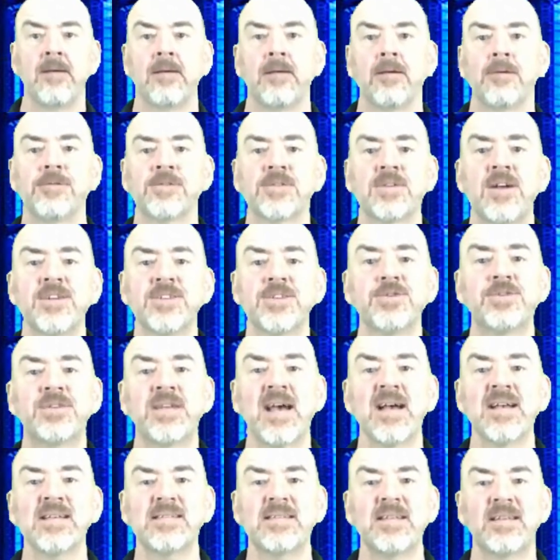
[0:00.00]
It was also
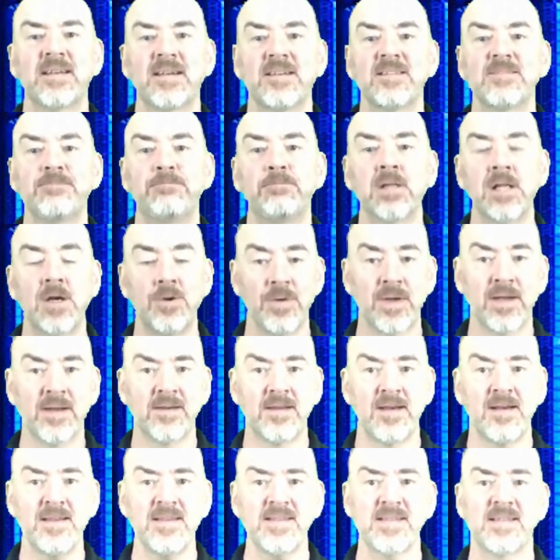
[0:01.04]
tested against blowing
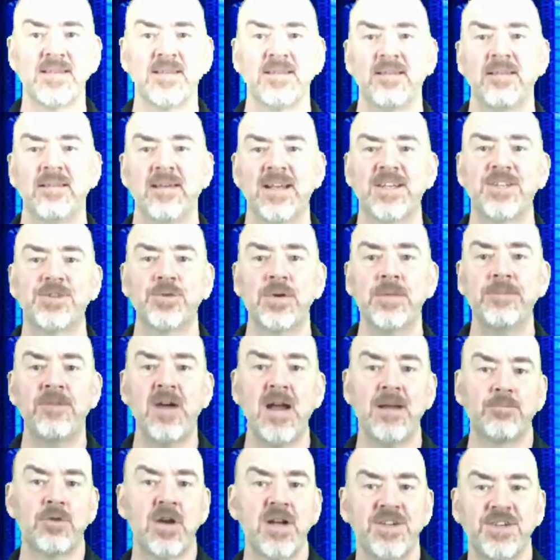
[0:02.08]
dust, extreme
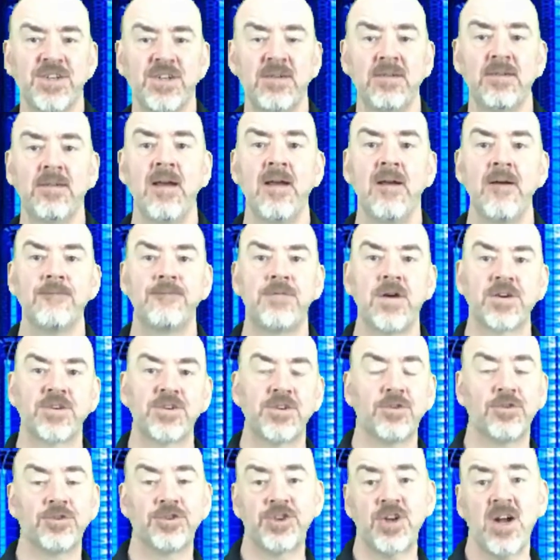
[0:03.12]
vibration,
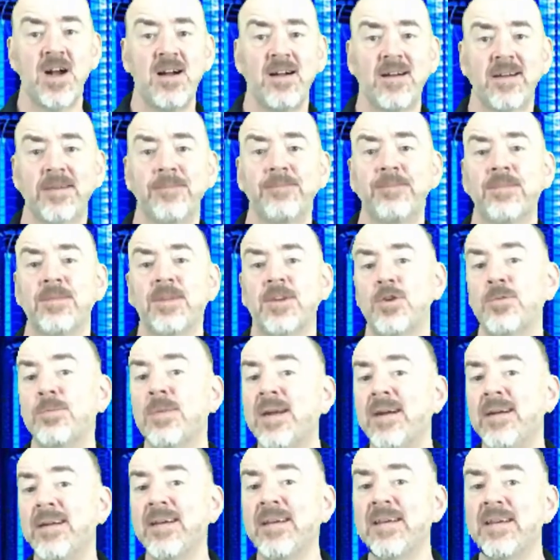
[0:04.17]
functional shock,
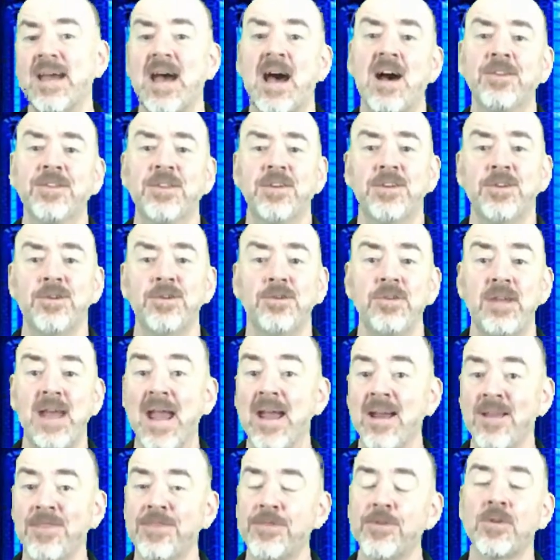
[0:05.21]
humidity, altitude,
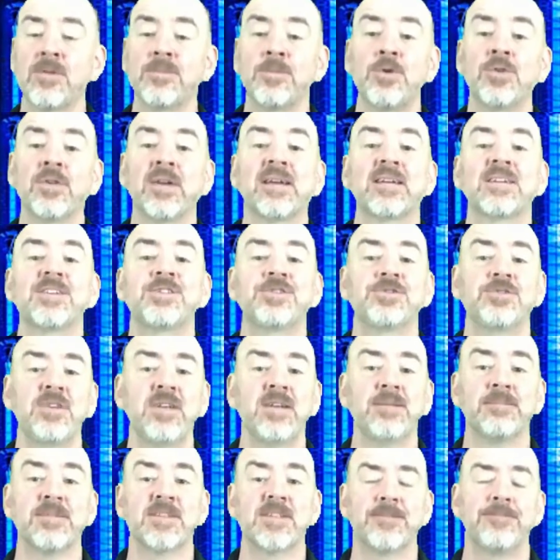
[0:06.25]
and thermal
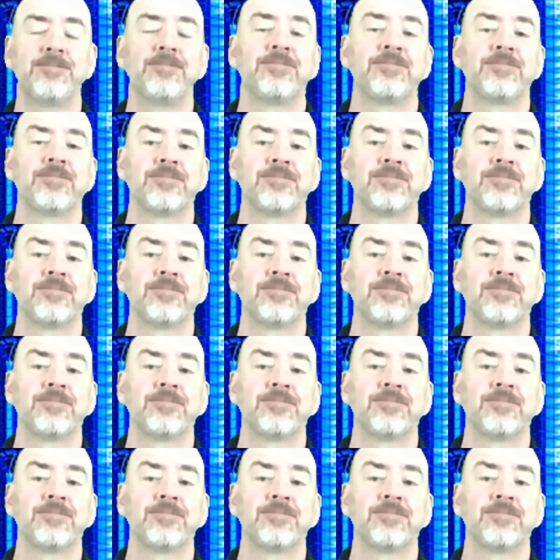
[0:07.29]
extremes.